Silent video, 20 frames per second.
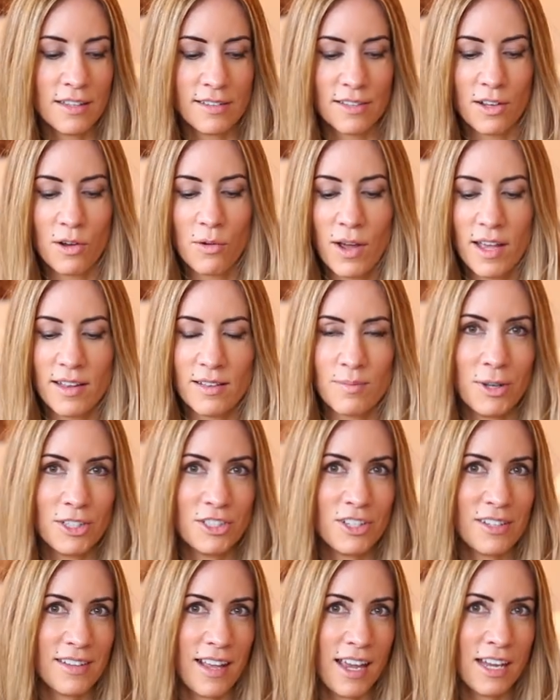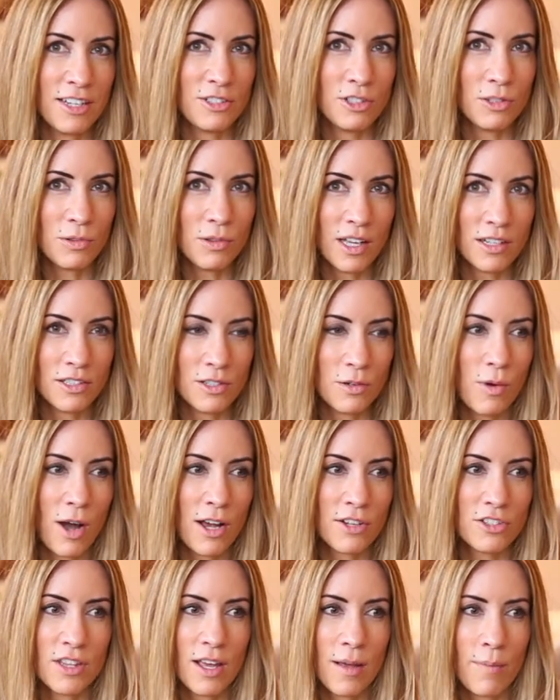So as much as I do like to
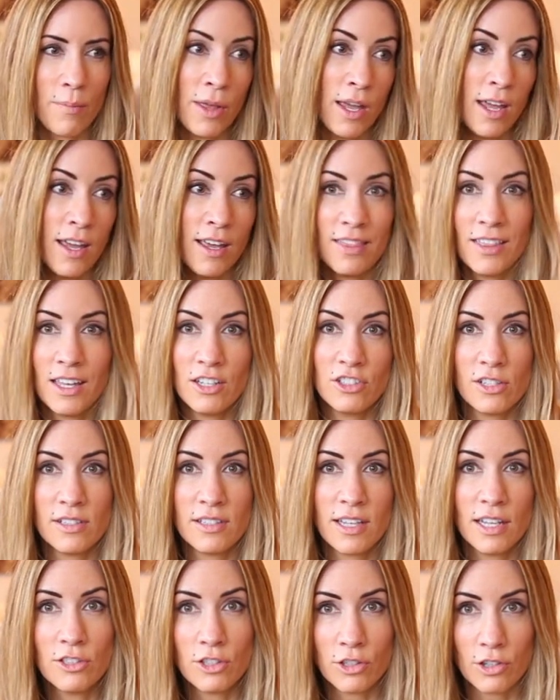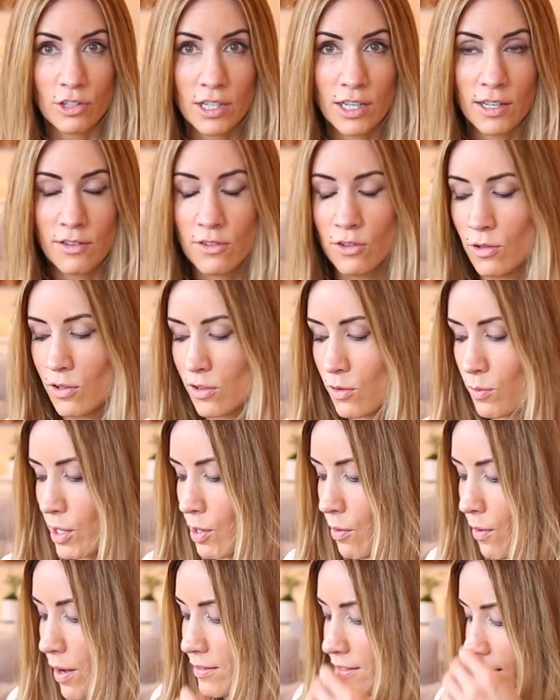wash them, they just get dirty as soon as we
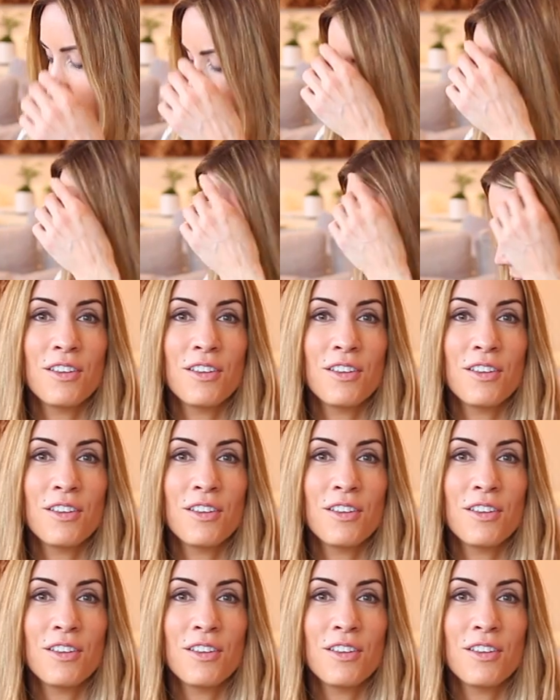go outside.